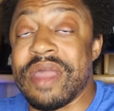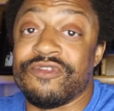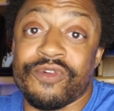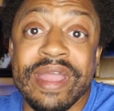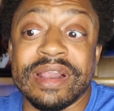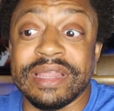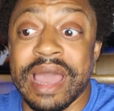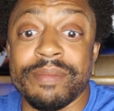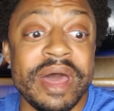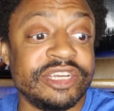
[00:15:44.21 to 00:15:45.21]
quite
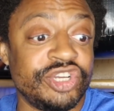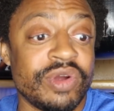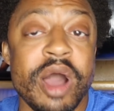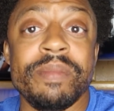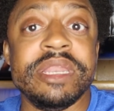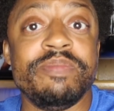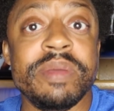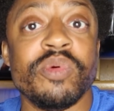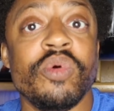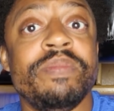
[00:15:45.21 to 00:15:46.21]
frankly, I'm not sure how many
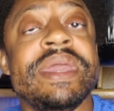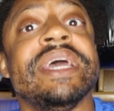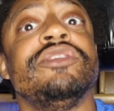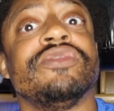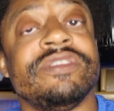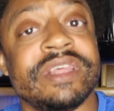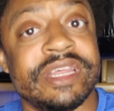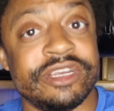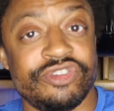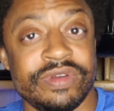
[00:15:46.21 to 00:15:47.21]
people would be interested in a